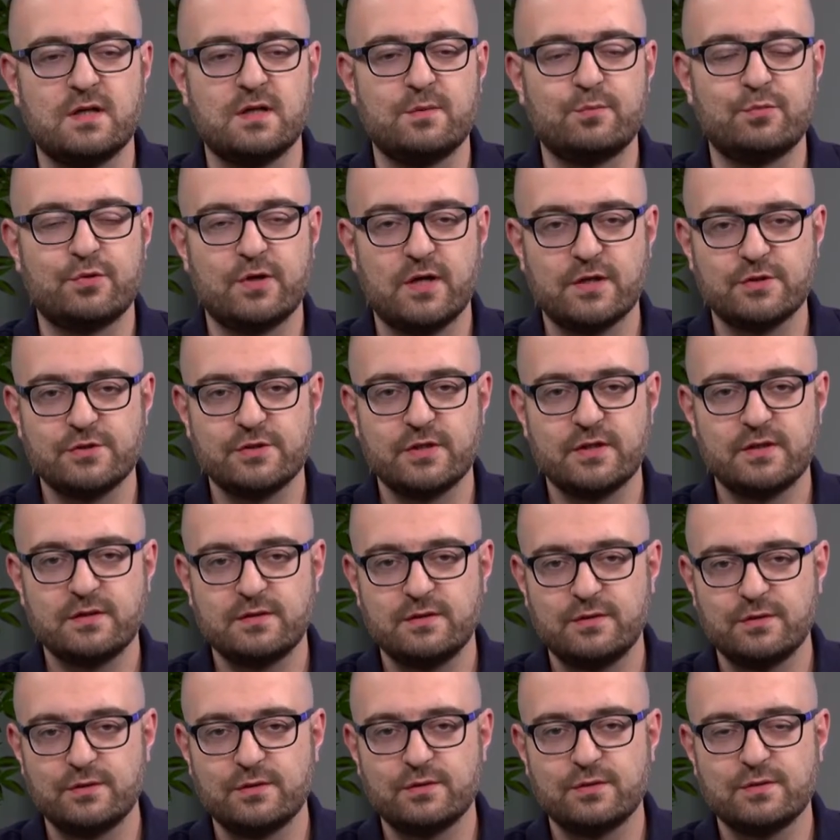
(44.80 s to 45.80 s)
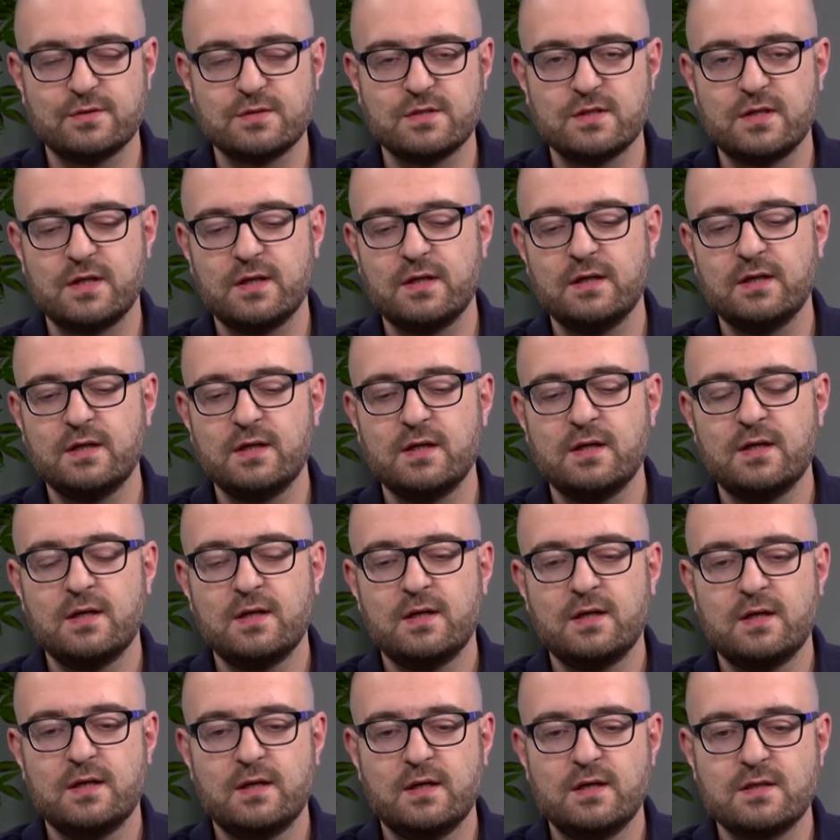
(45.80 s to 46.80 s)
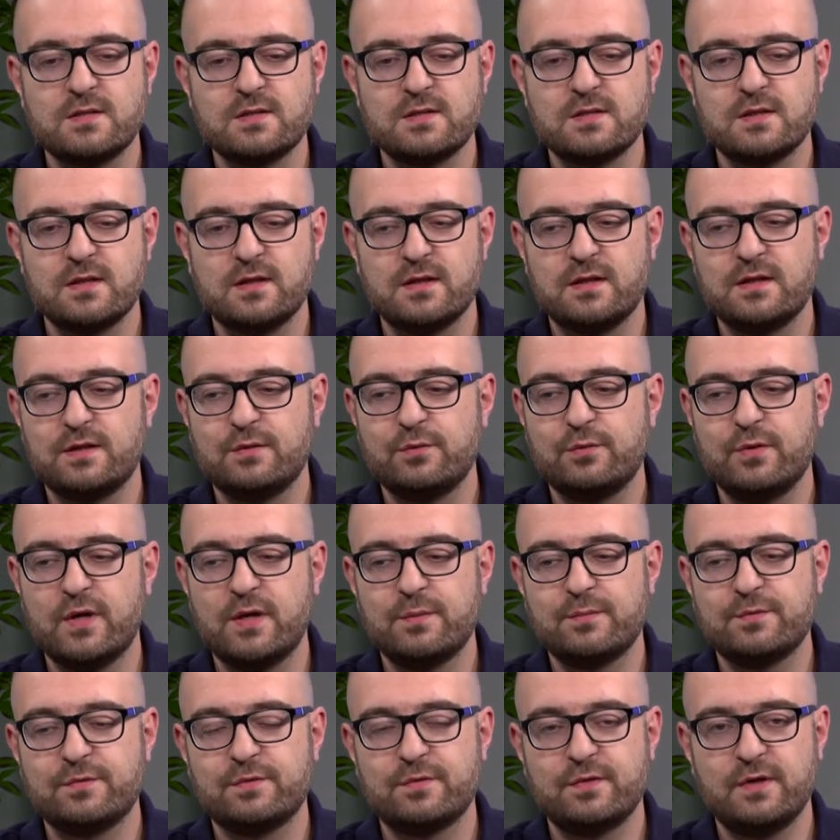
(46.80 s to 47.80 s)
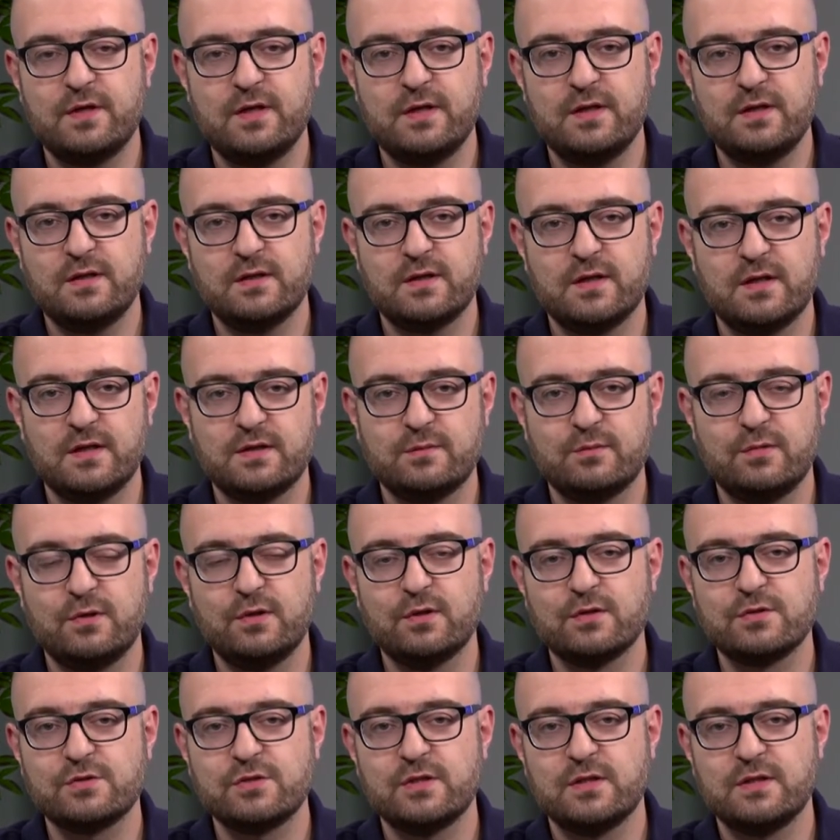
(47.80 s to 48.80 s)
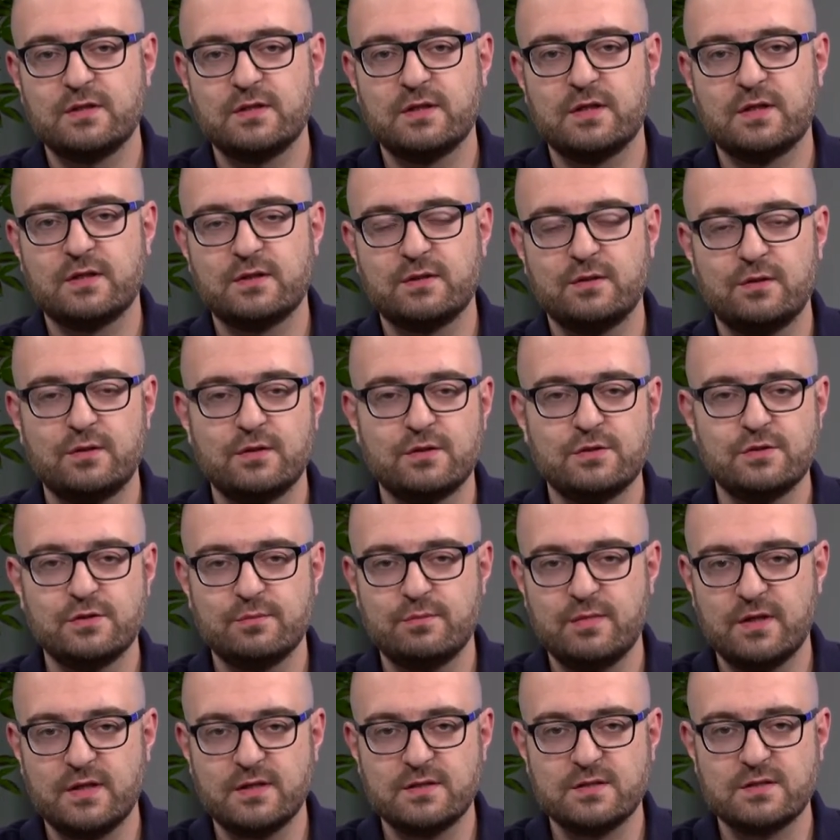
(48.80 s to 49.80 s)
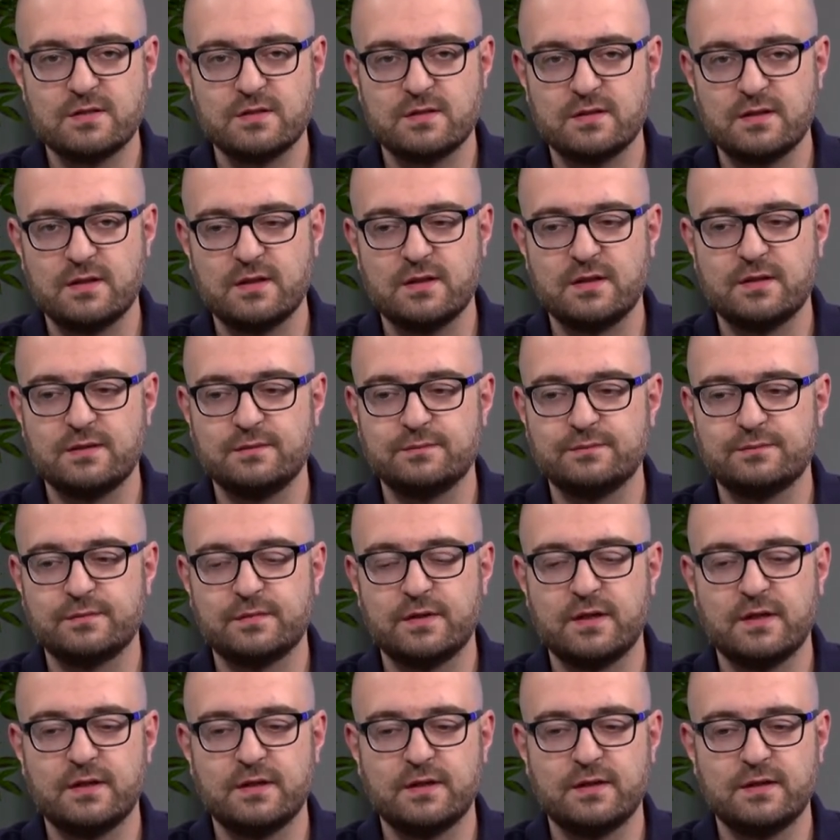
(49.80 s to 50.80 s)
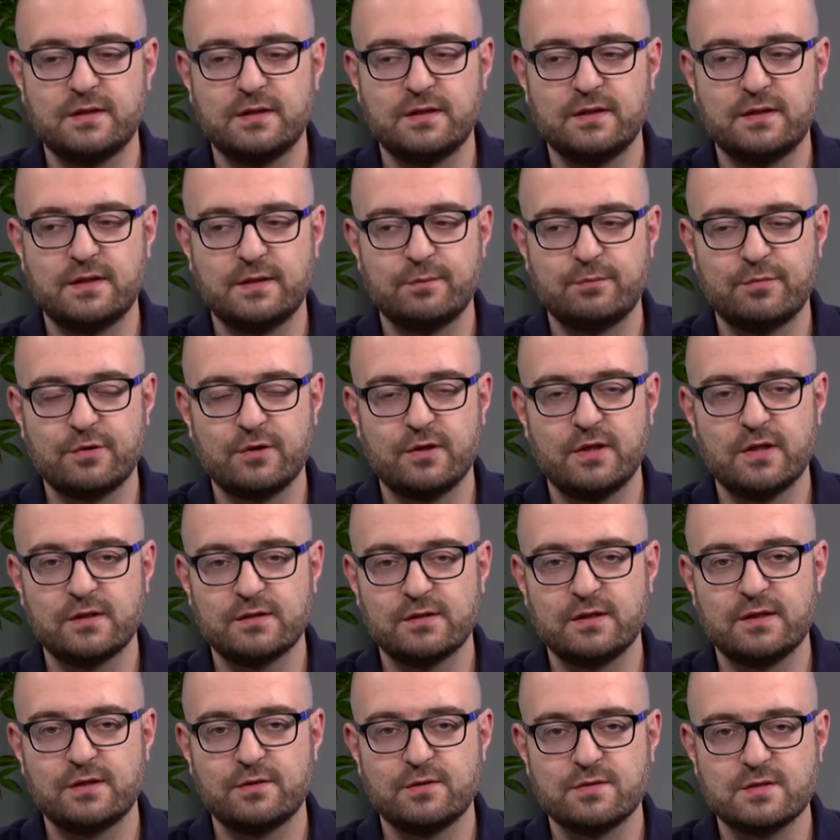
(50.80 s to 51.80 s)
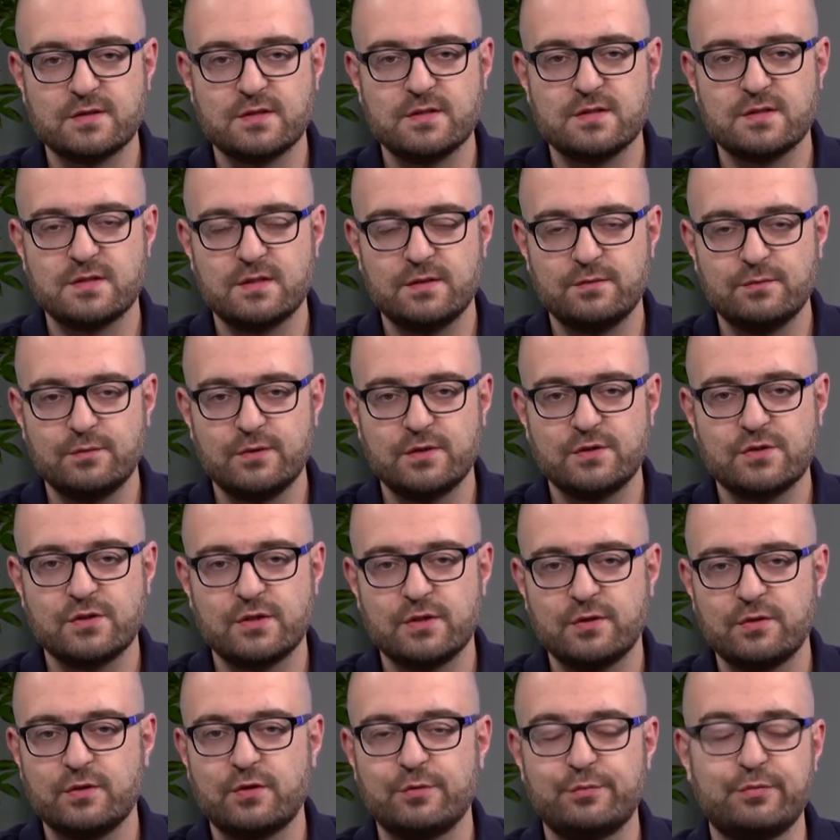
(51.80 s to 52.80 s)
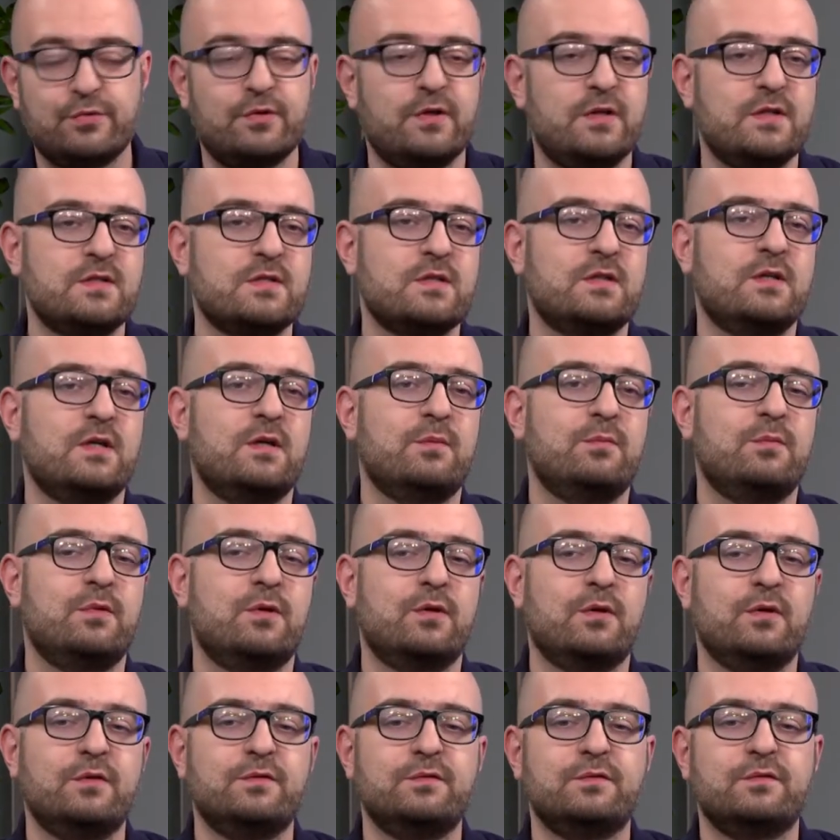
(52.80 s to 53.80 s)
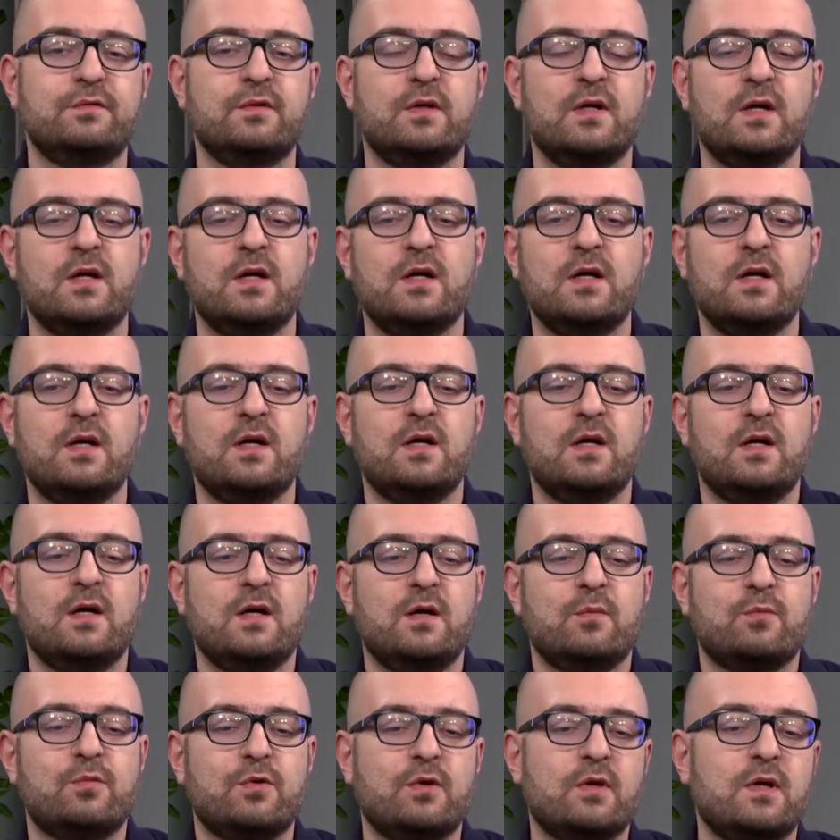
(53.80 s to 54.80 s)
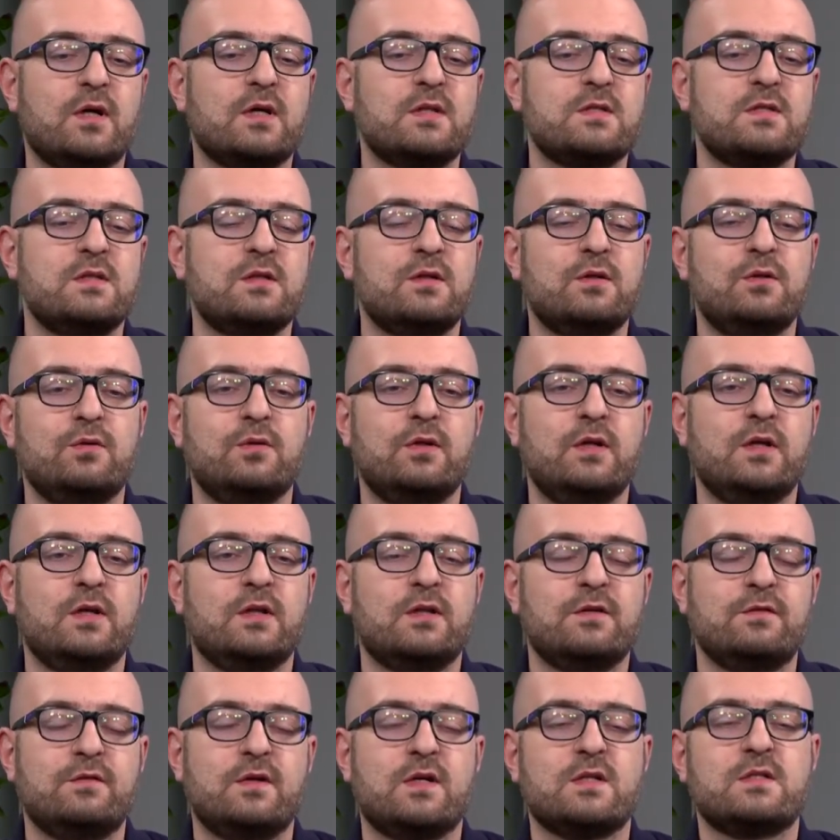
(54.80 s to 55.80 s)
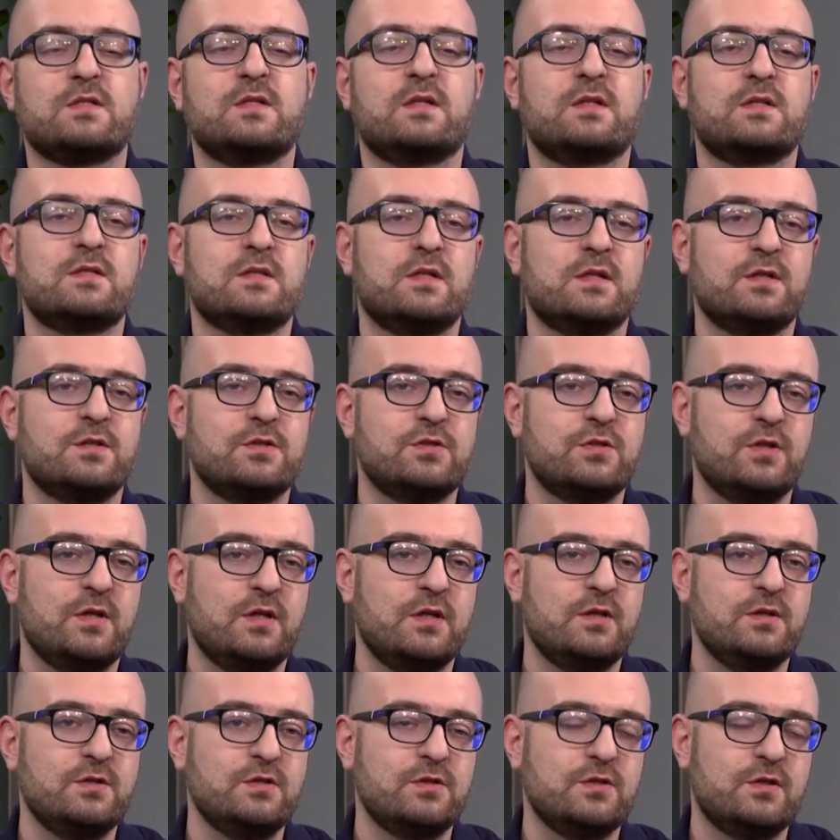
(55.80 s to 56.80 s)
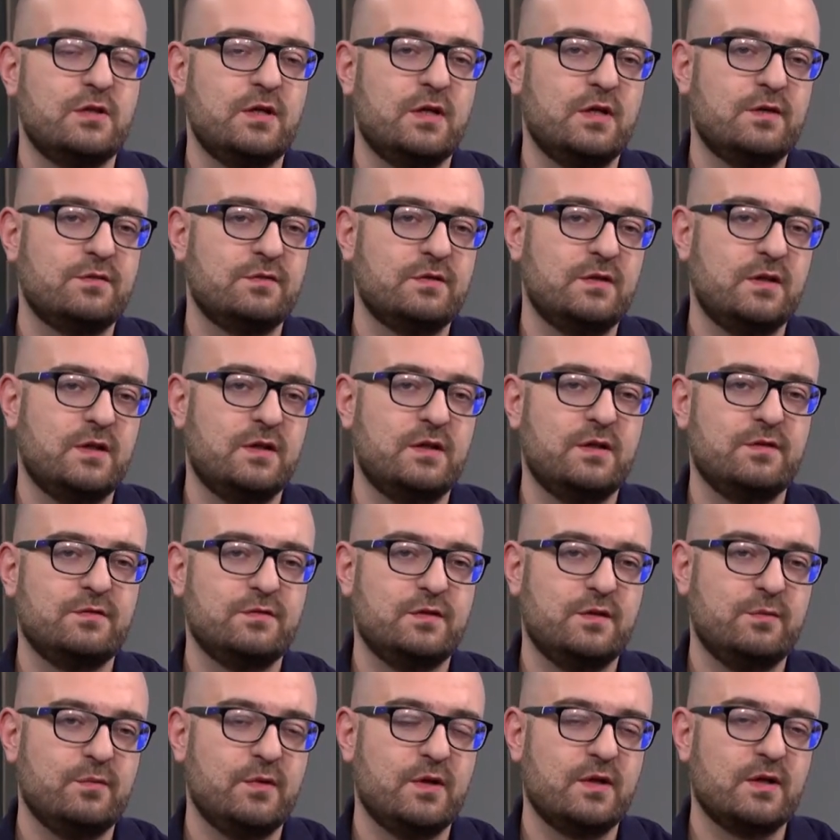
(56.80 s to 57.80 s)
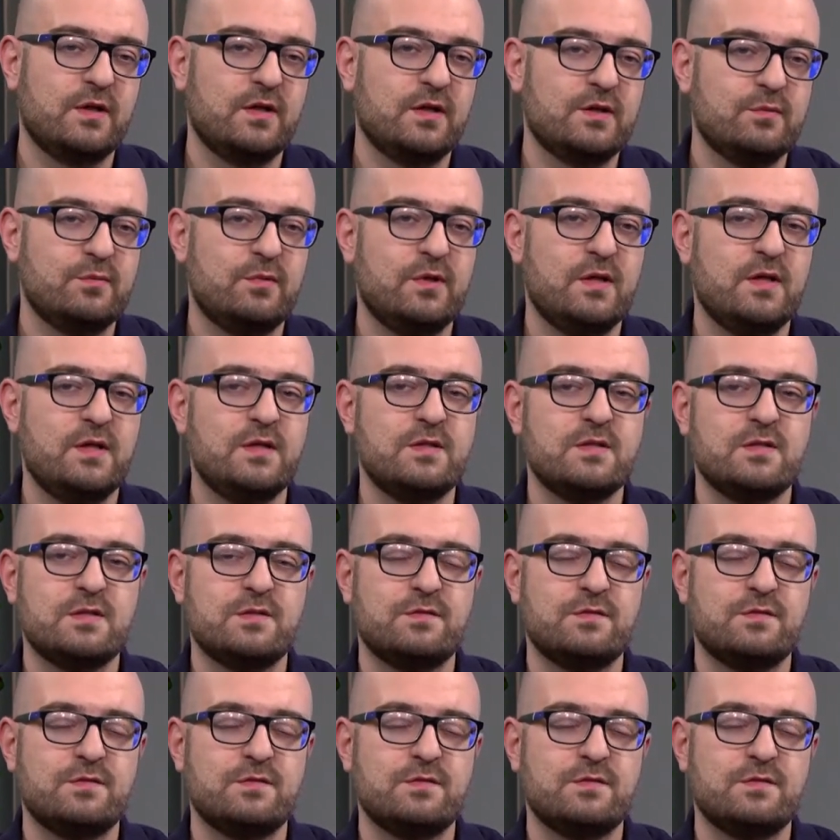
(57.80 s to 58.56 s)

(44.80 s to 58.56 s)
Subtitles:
project, you could say. It's a web-free and blockchain technology-based product ecosystem which incorporates a number of products including the Fastex Exchange, the FT/NFT marketplace,